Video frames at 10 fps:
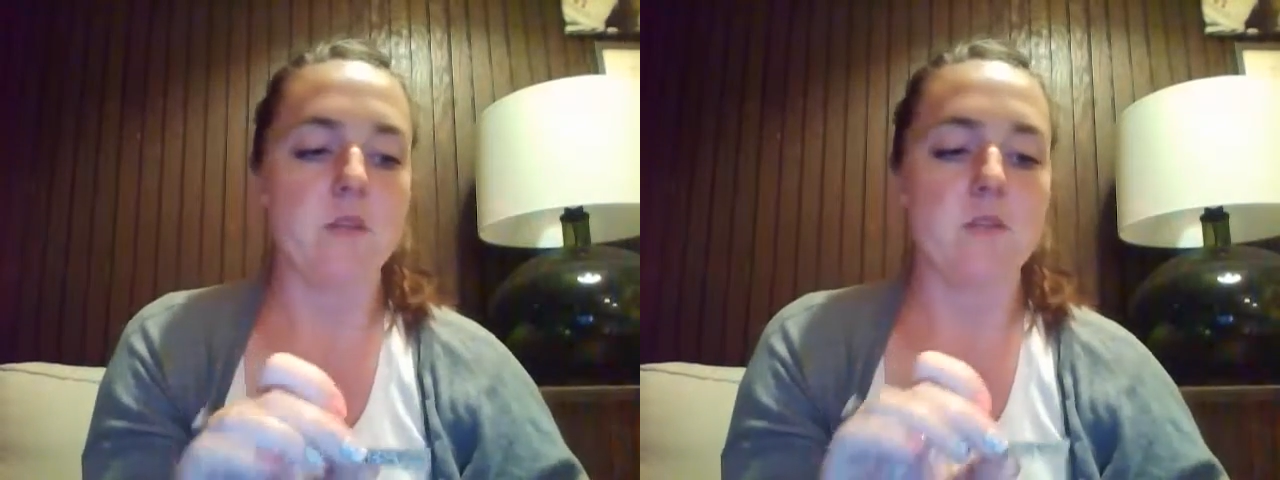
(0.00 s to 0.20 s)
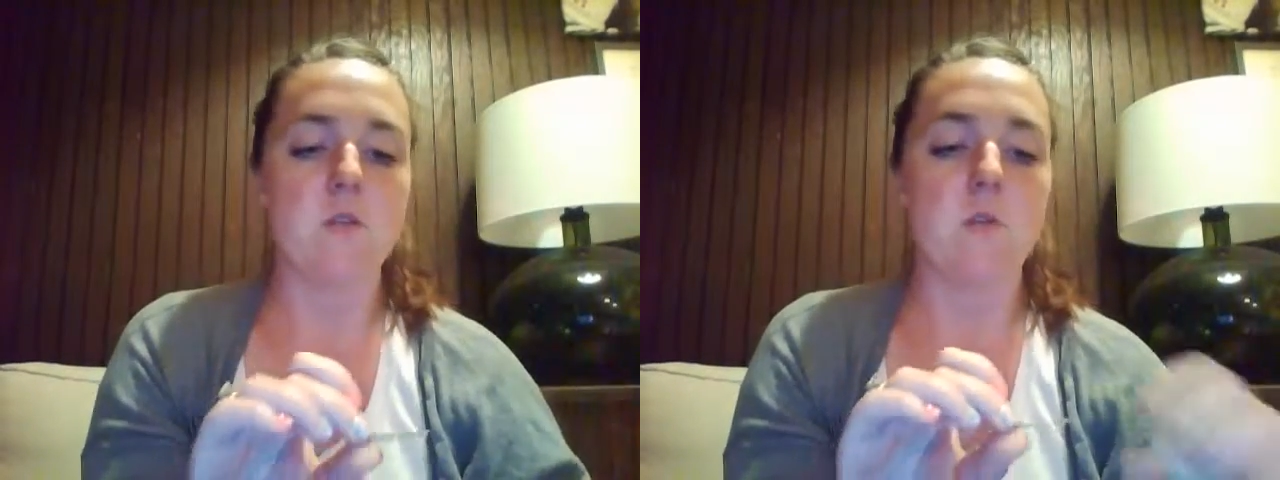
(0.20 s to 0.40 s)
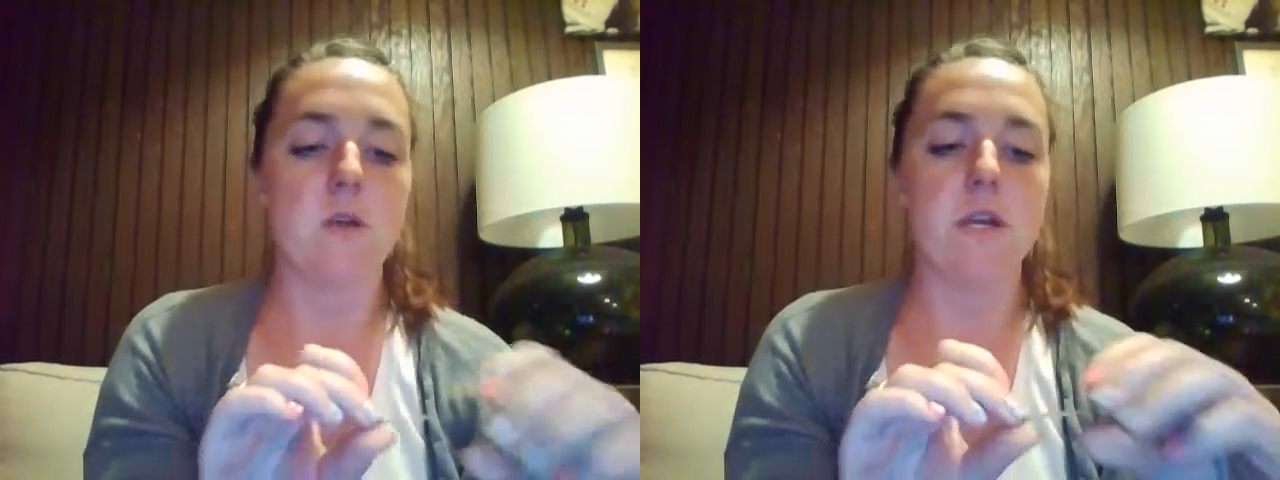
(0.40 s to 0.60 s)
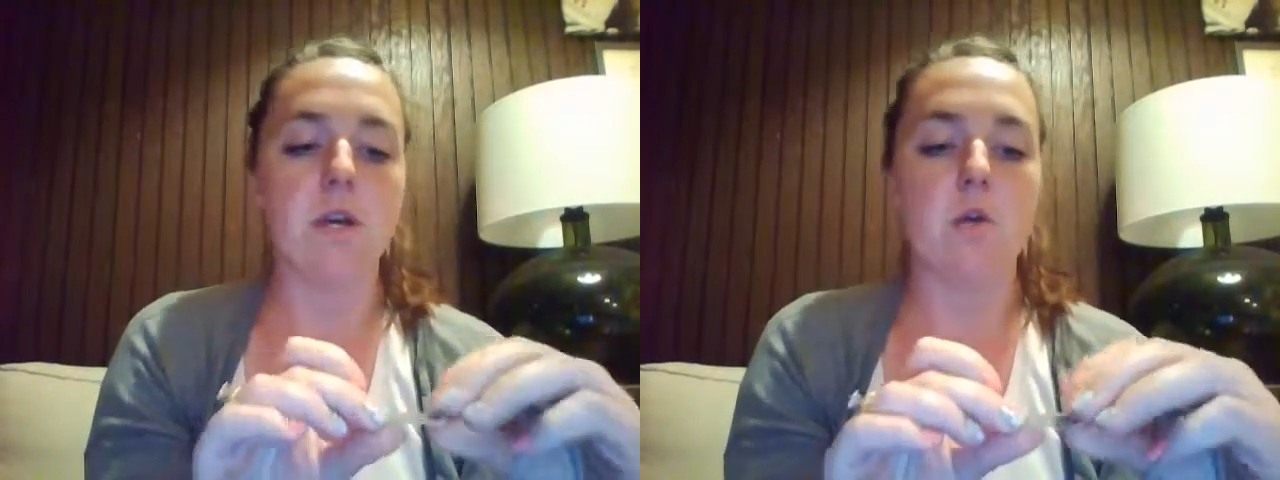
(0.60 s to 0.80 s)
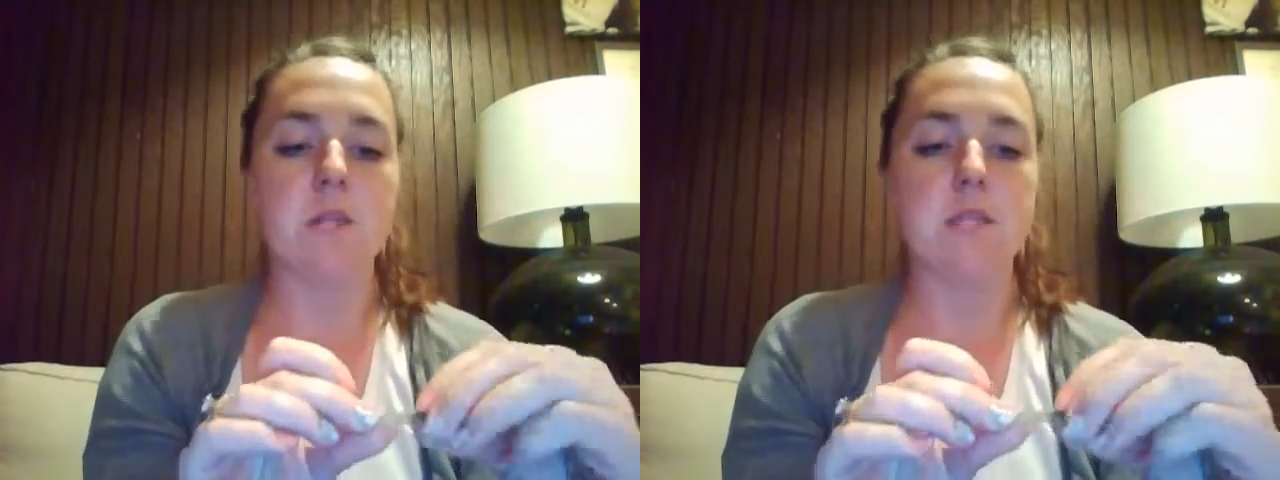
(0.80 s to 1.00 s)
So we're going to
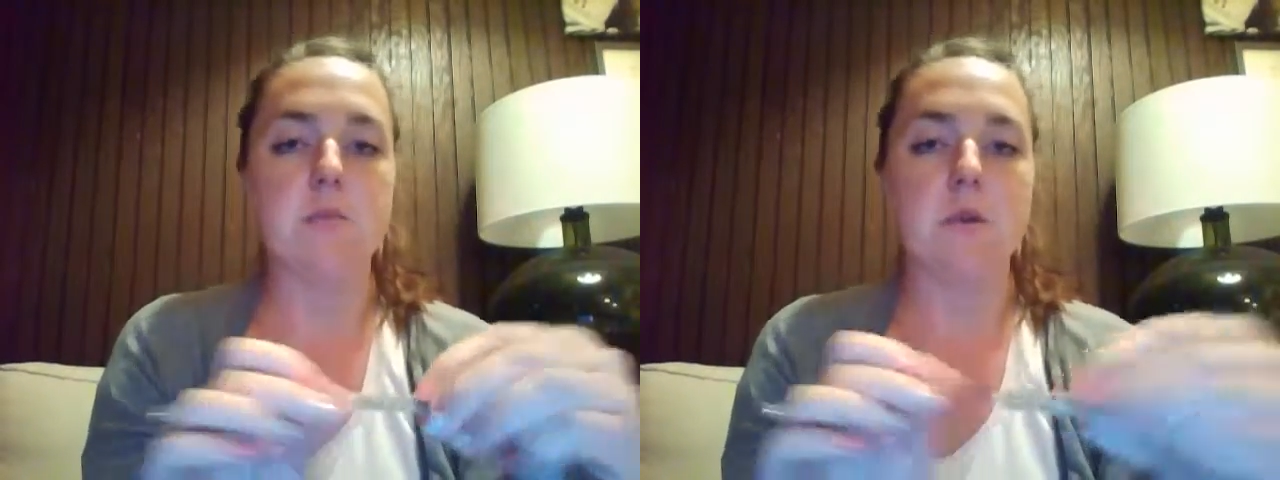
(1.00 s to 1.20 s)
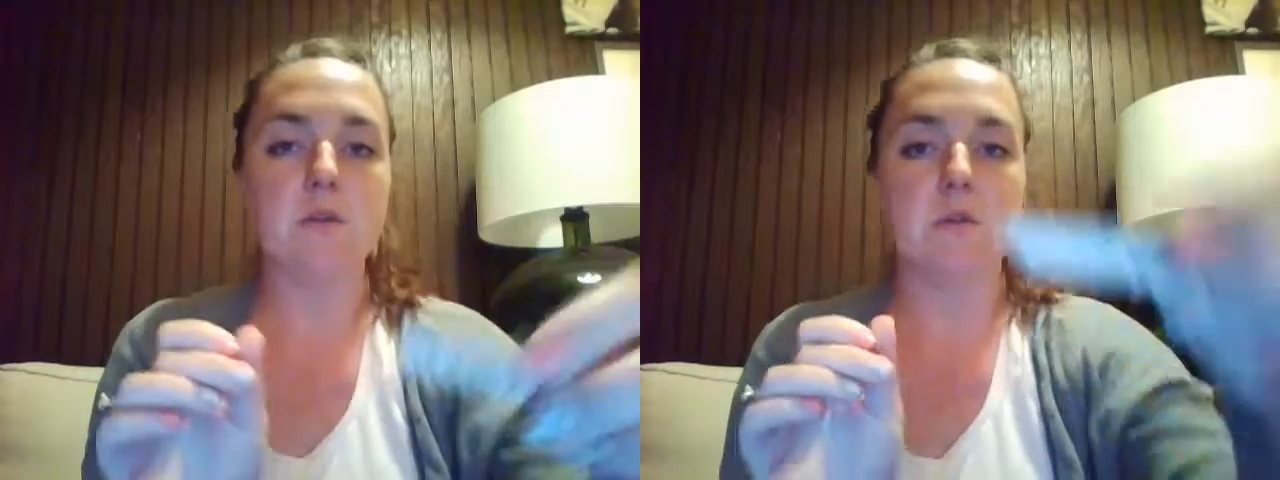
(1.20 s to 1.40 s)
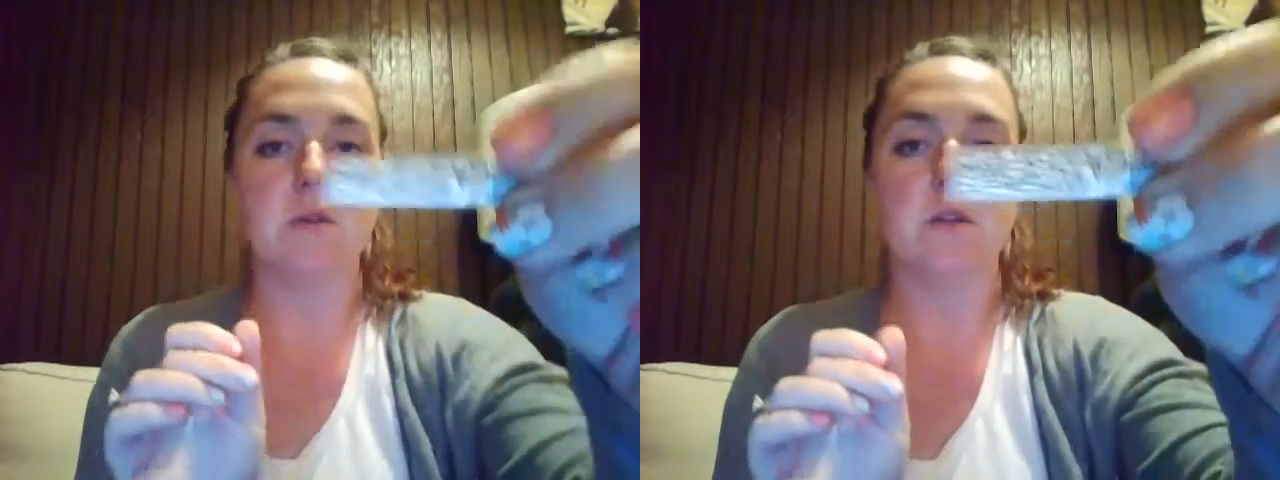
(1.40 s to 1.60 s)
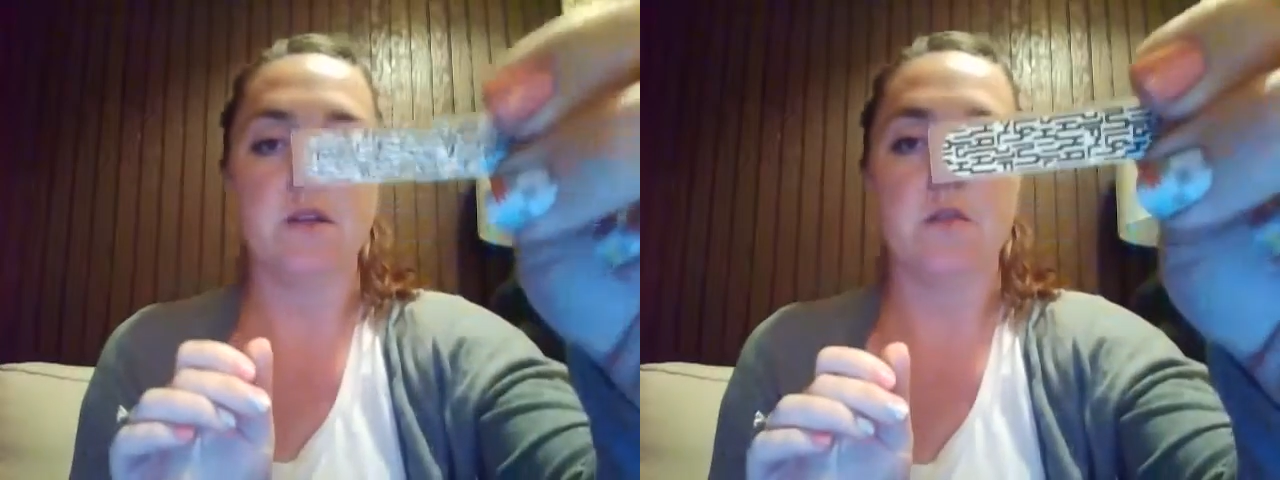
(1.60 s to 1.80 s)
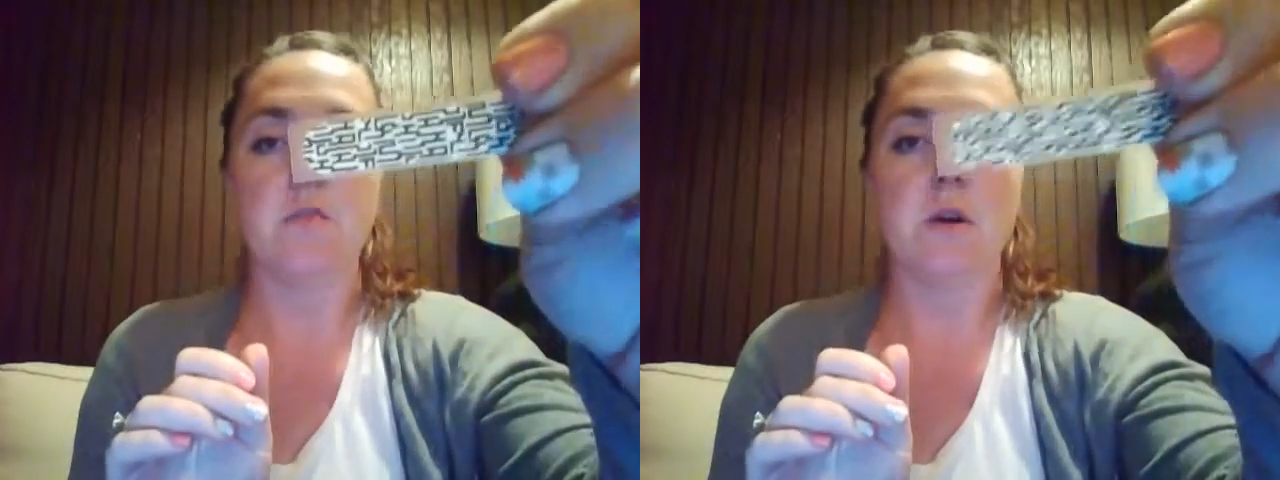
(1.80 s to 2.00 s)
go with this one,
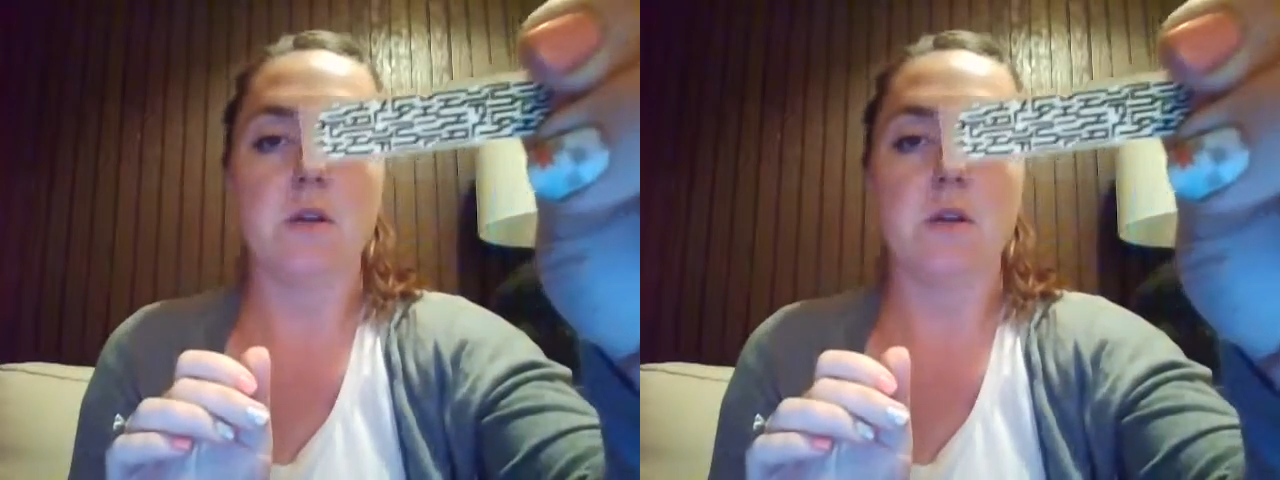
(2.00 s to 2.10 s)
the